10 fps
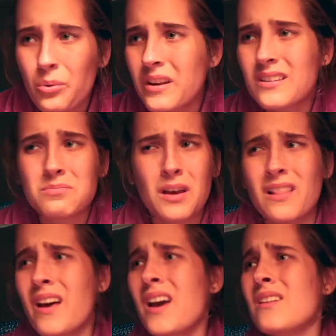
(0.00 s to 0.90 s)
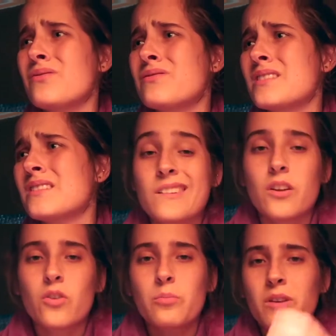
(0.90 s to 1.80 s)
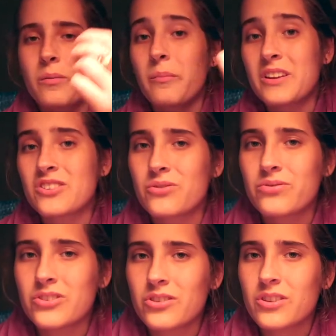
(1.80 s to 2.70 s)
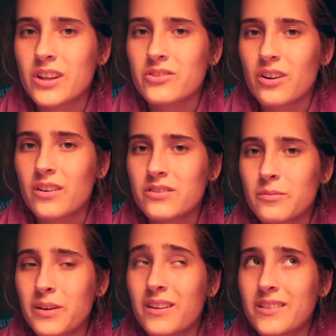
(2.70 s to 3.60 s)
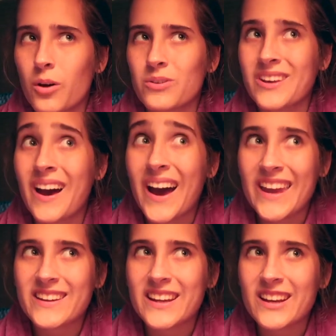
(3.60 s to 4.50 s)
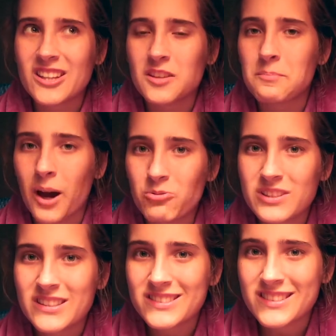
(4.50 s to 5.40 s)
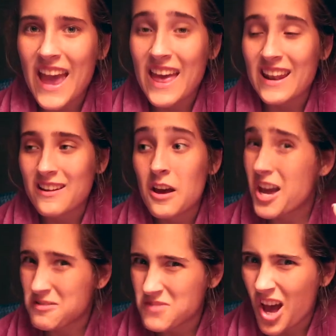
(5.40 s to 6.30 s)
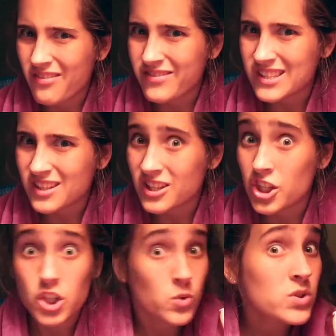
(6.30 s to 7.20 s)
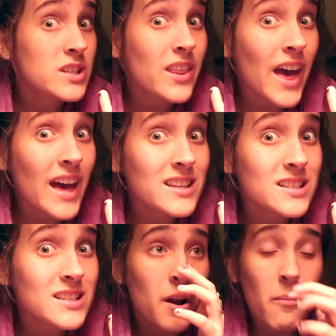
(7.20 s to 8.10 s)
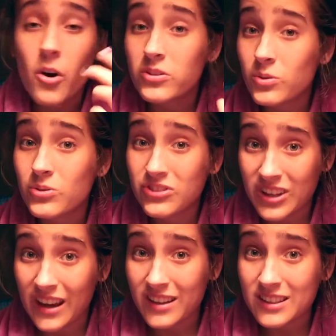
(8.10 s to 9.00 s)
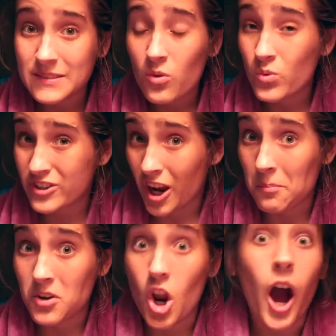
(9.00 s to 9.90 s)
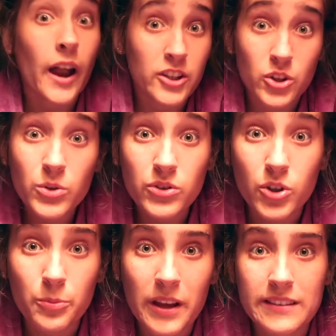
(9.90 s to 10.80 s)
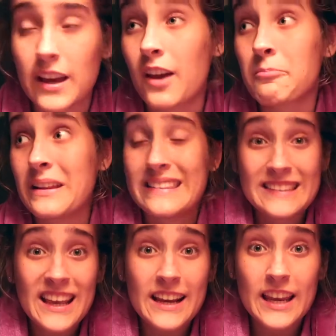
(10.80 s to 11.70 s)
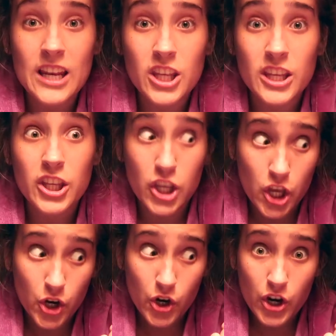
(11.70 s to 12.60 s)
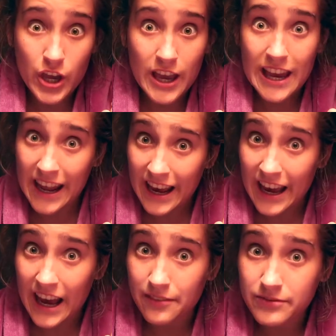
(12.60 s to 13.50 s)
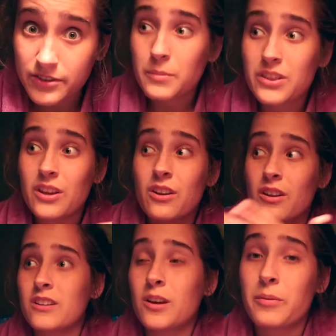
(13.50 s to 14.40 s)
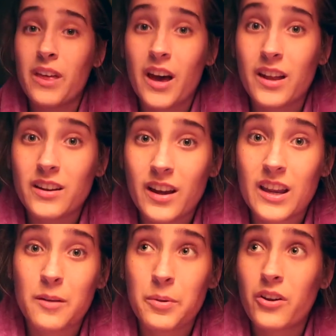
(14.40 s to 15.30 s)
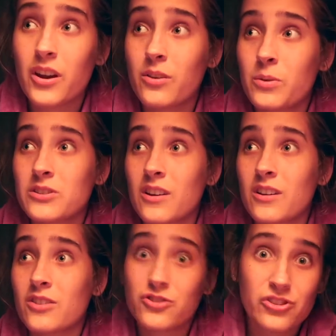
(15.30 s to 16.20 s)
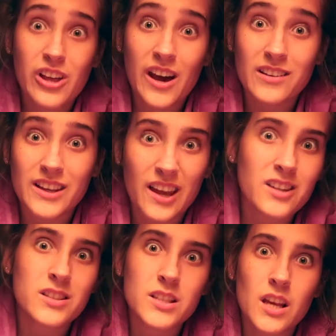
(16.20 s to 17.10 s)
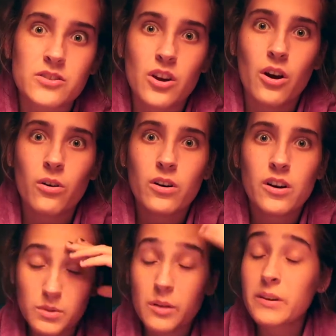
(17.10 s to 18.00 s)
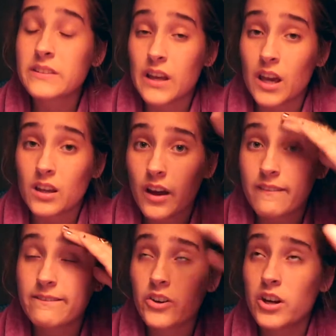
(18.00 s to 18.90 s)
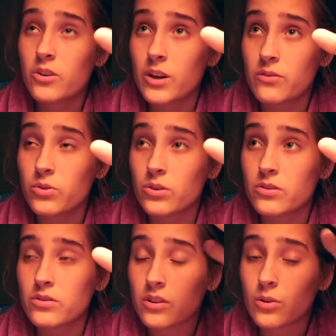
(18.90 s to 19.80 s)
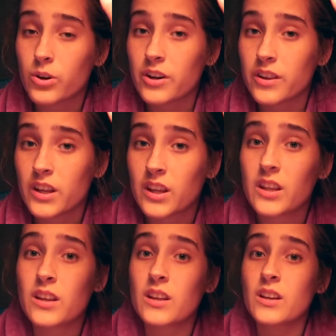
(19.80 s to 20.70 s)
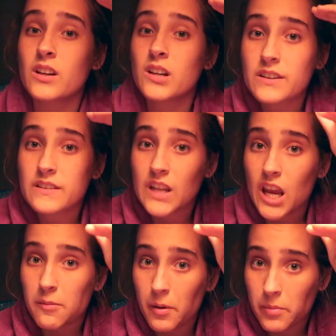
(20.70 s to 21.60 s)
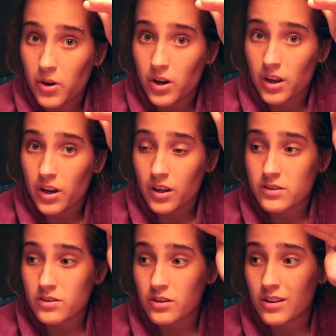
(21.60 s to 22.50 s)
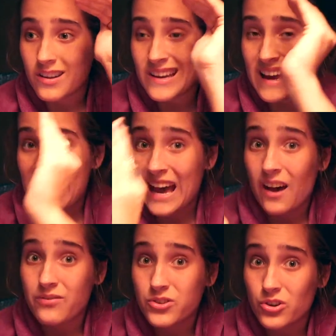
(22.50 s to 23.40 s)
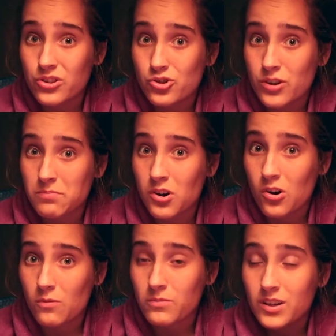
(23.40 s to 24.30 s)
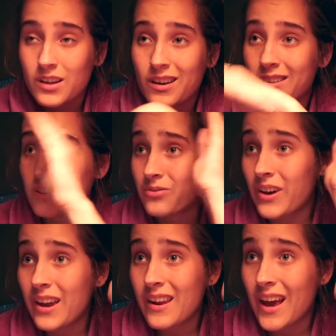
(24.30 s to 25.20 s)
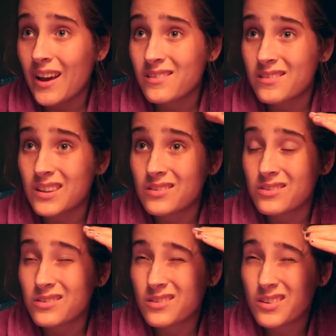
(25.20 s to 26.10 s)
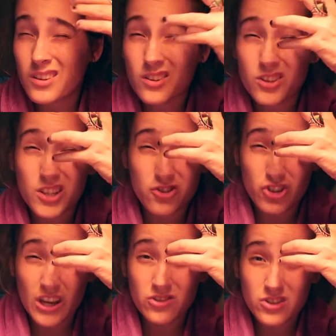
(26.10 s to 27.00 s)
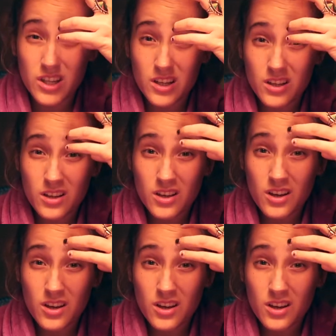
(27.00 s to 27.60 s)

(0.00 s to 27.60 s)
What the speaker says: What is my life? Not only am I just physically exhausted because I was hiking in the mountains and I am not physically used to that, but I'm also sick, which I'm not used to because I haven't been sick in a year and a half. But then on top of that, I get a period, which I just had like 18 days ago. But let me say, I'm very grateful to the Lord that He stayed my period until after the trip home. Because if I had had this congestion